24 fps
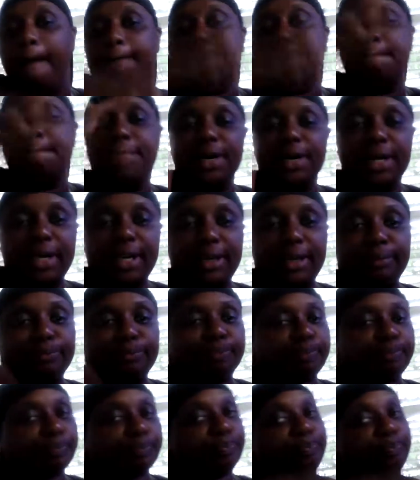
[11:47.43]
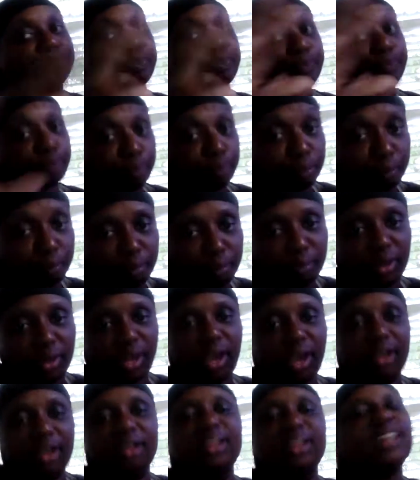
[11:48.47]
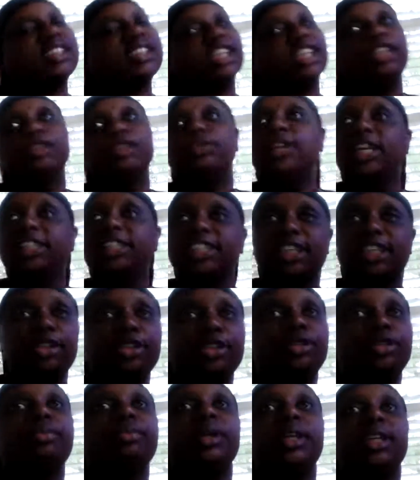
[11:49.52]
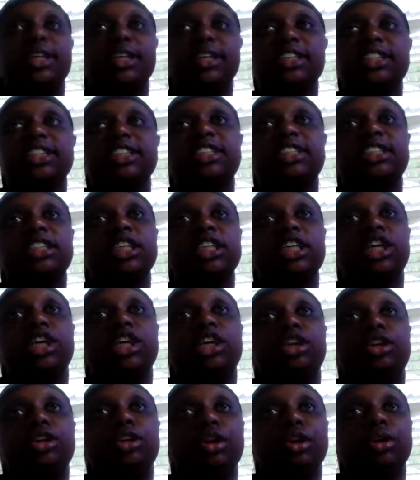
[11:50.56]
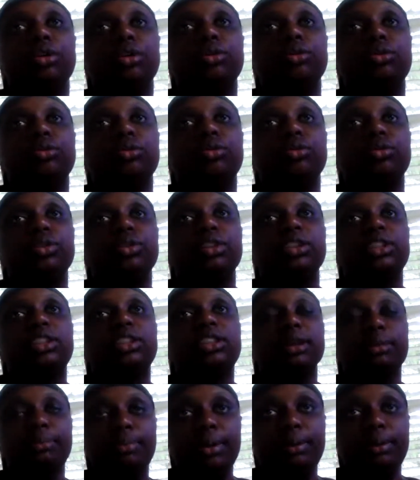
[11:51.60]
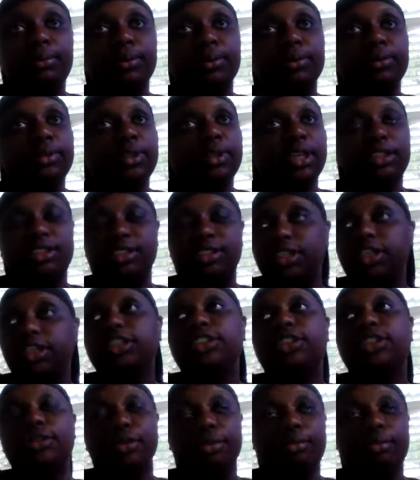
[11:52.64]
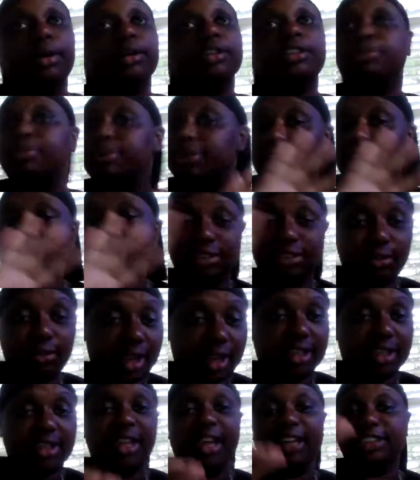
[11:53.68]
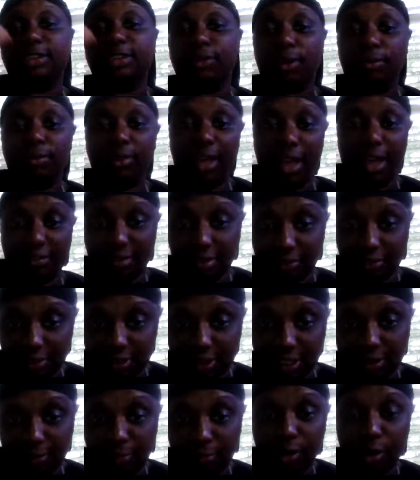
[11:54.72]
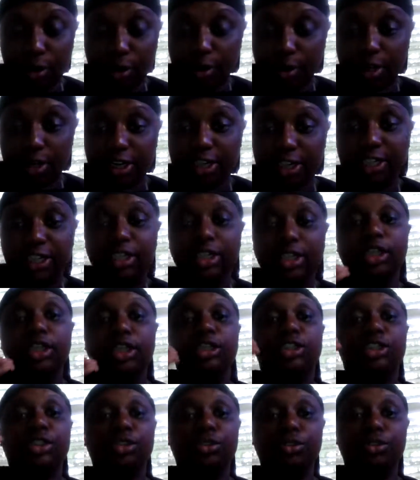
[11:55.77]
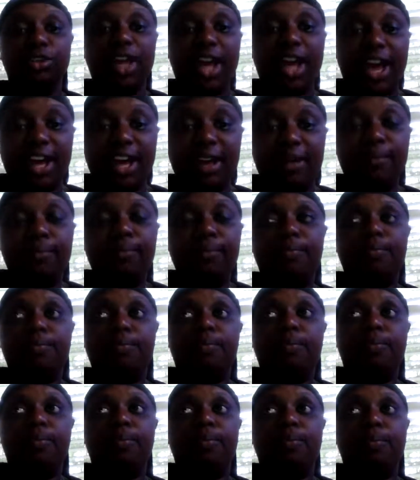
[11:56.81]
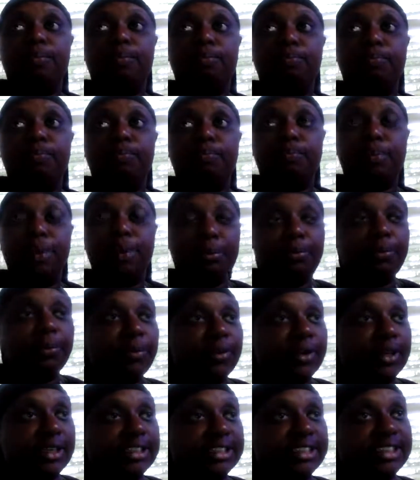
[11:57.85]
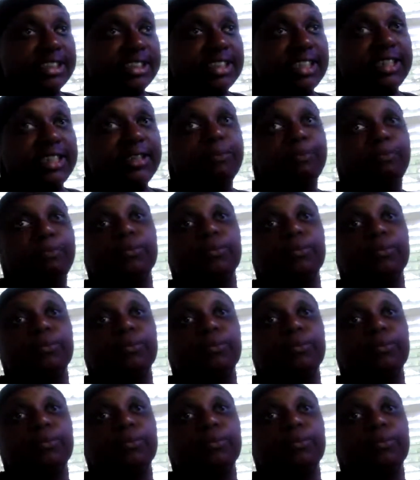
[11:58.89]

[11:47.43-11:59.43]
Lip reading: But yes, I do. Because, you know, some people, they do the most, but that's okay. That's why we have everything recorded, so that people can see.